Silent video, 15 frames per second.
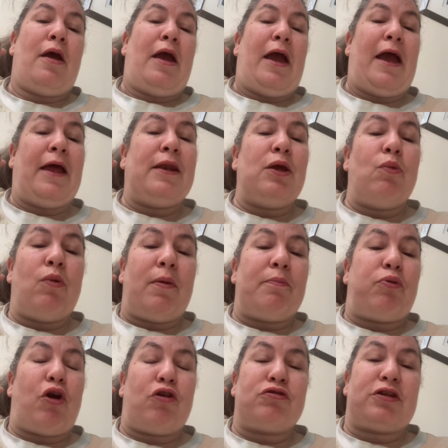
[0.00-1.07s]
Anyone
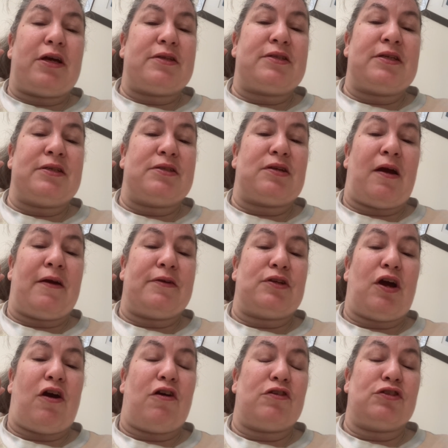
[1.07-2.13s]
protesting
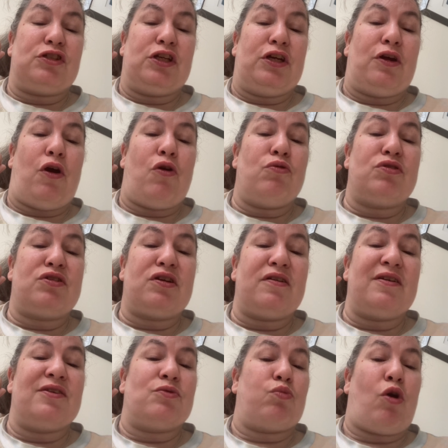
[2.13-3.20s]
Scientology,
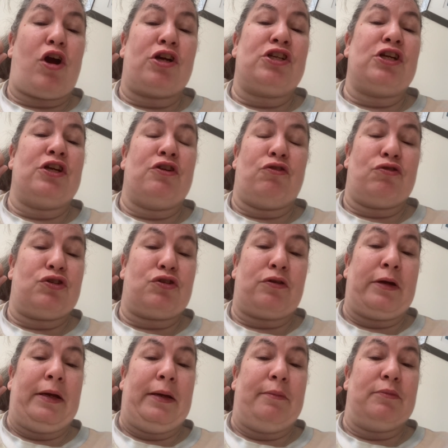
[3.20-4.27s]
OSA is watching your
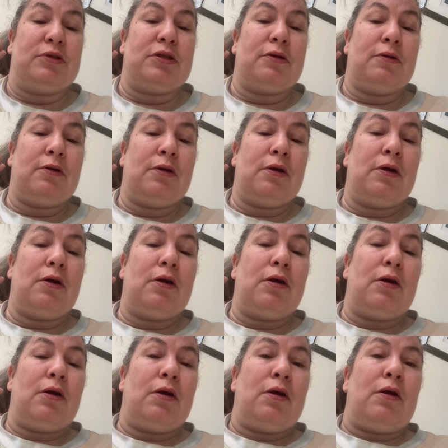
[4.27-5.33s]
streams.
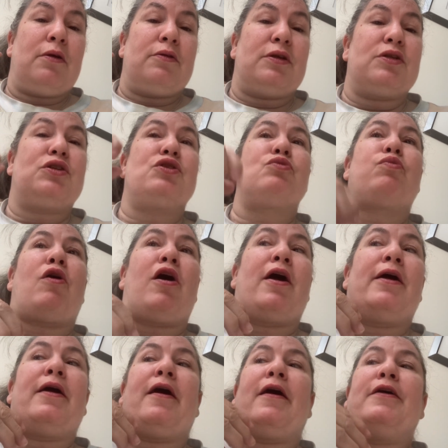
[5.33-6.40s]
This is
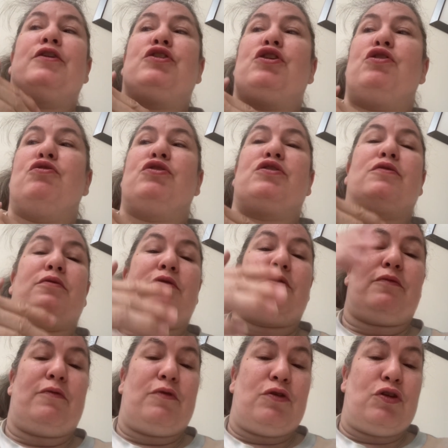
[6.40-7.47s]
why I choose to
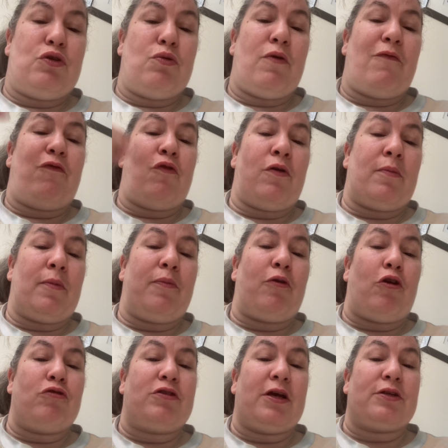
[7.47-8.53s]
do a form of
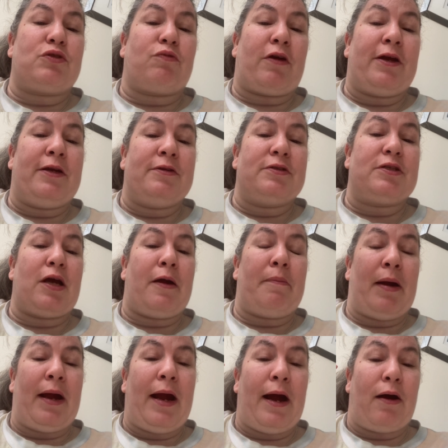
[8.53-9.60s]
protest right inside
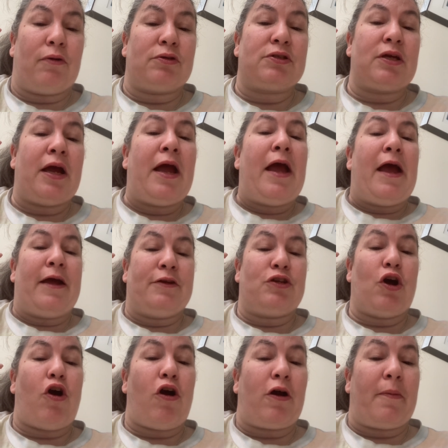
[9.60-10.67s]
my house and
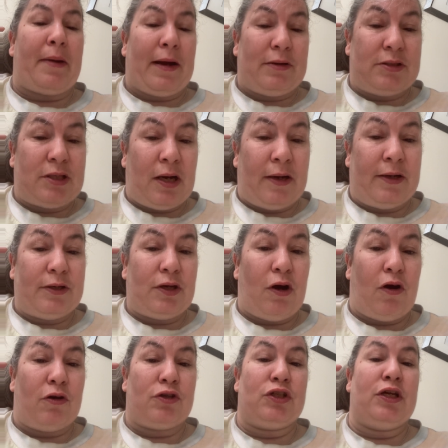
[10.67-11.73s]
talk about
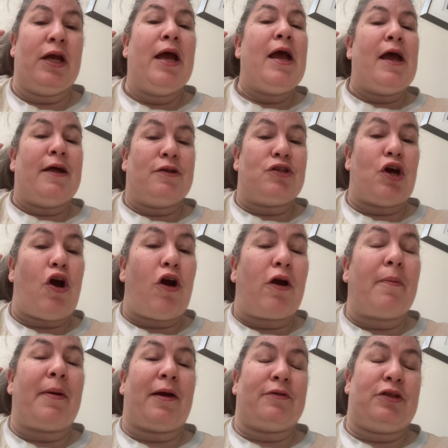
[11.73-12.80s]
Scientology and talk
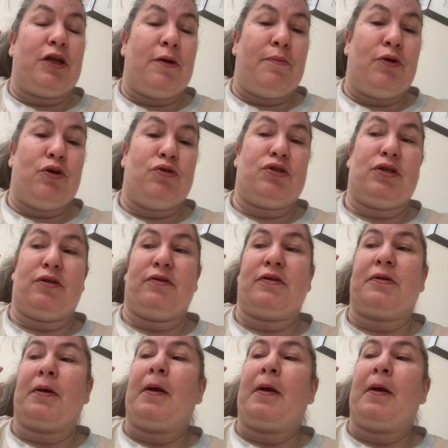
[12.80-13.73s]
about the abuses.